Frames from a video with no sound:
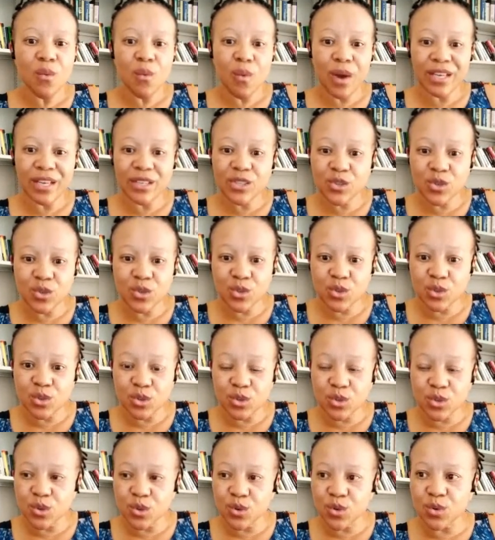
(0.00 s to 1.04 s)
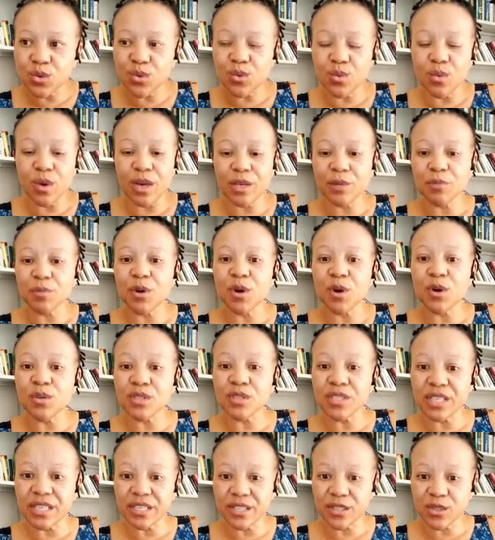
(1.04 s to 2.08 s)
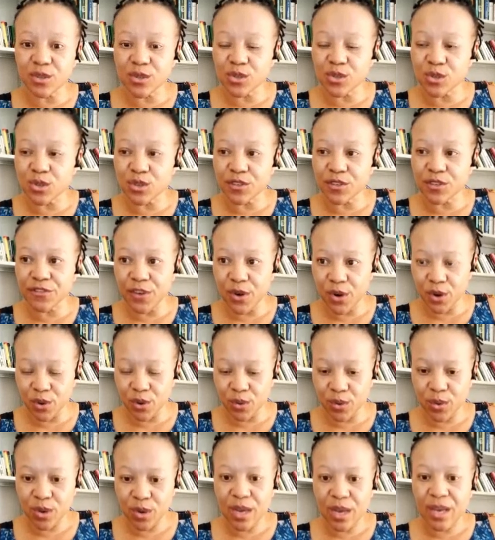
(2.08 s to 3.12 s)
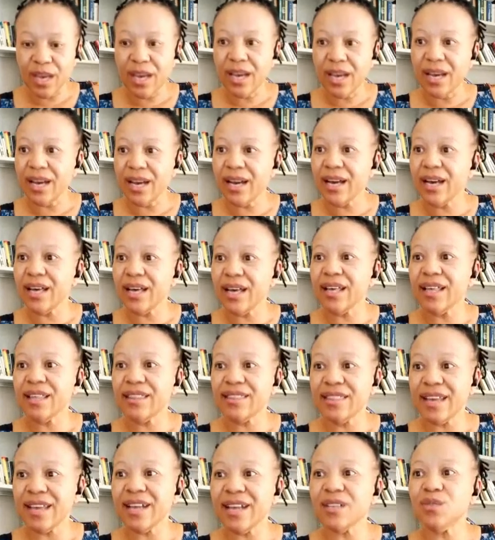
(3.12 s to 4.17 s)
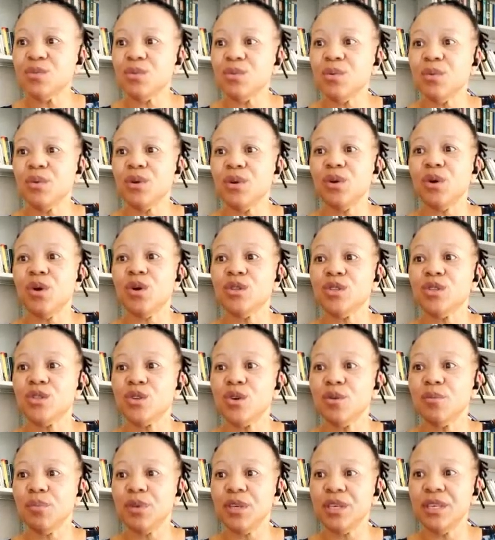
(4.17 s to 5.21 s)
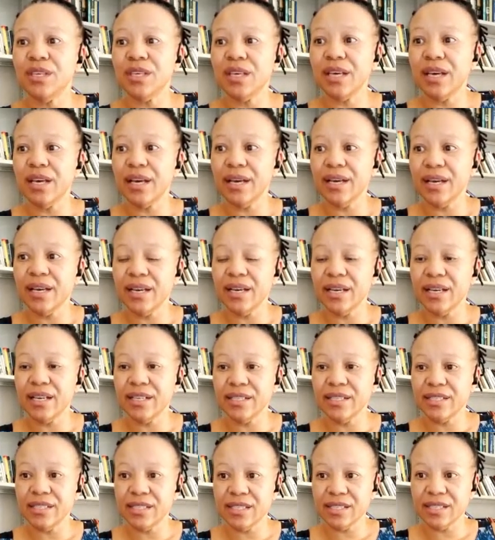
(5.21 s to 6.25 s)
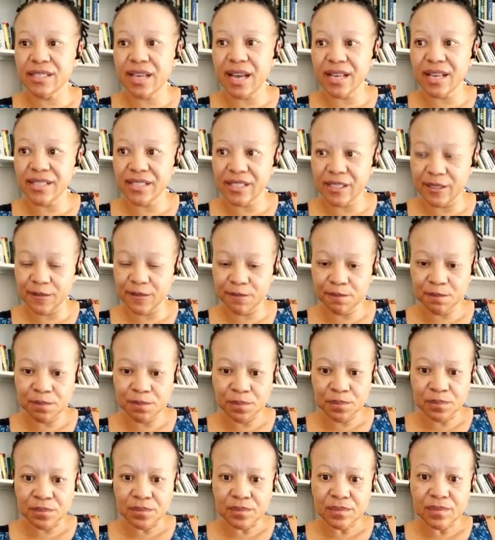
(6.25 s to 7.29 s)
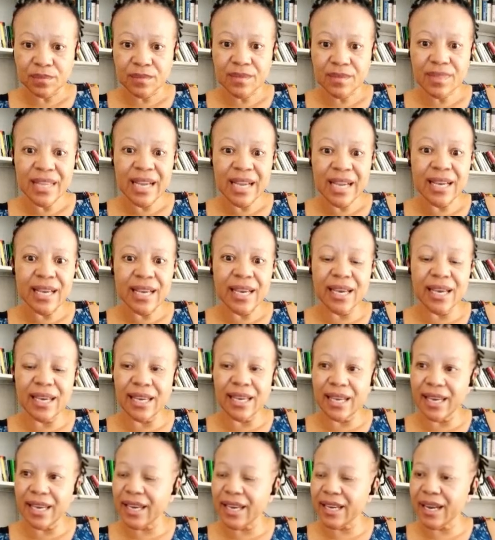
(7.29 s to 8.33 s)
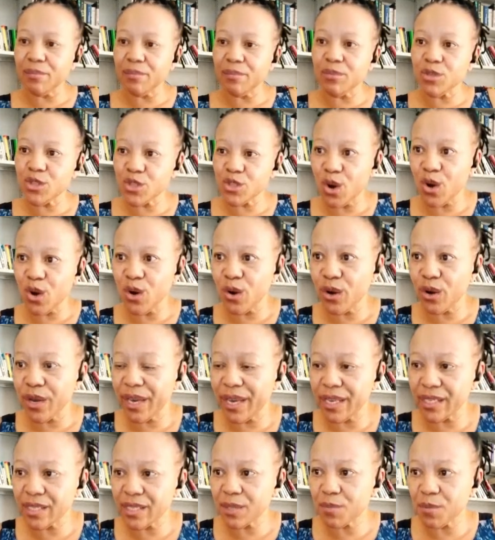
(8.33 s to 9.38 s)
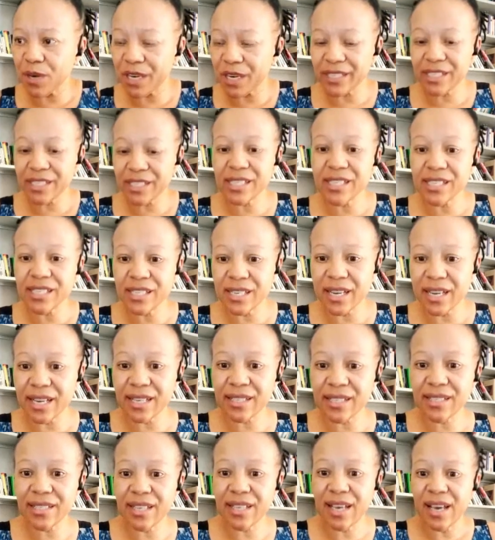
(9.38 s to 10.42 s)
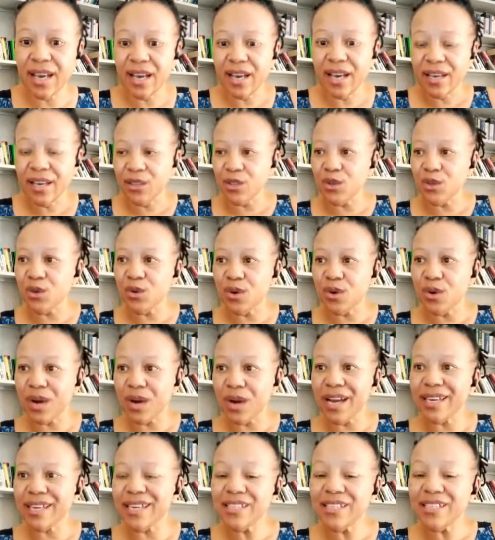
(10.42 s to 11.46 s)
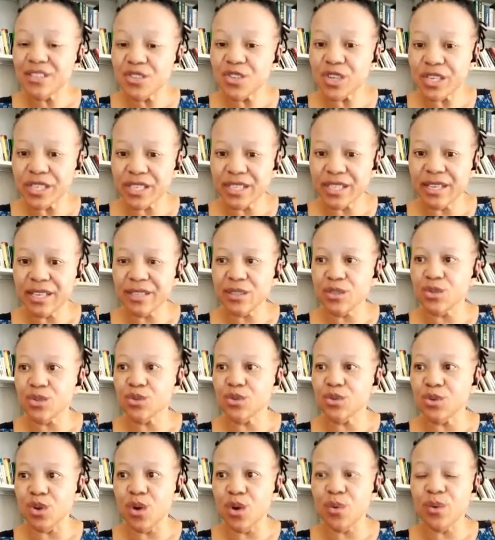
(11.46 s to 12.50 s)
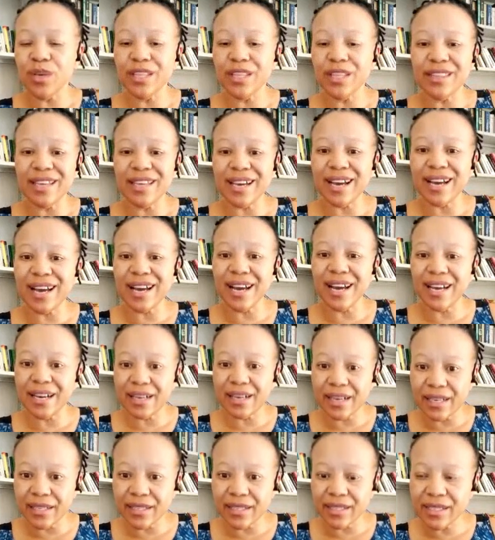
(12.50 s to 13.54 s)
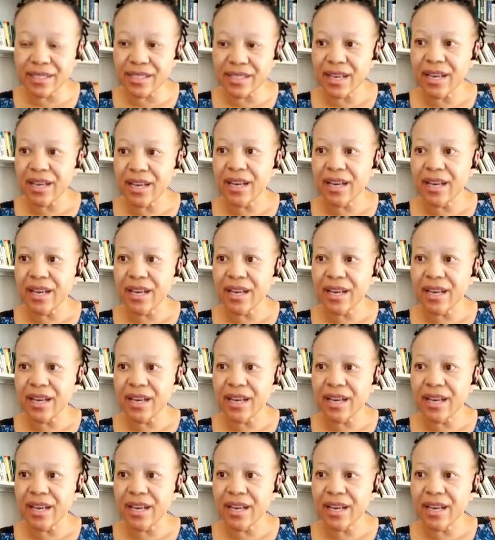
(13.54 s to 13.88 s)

what should you do? What process you should follow? That we will also be discussing. And I'm sure as practitioners, you are interested to know in the current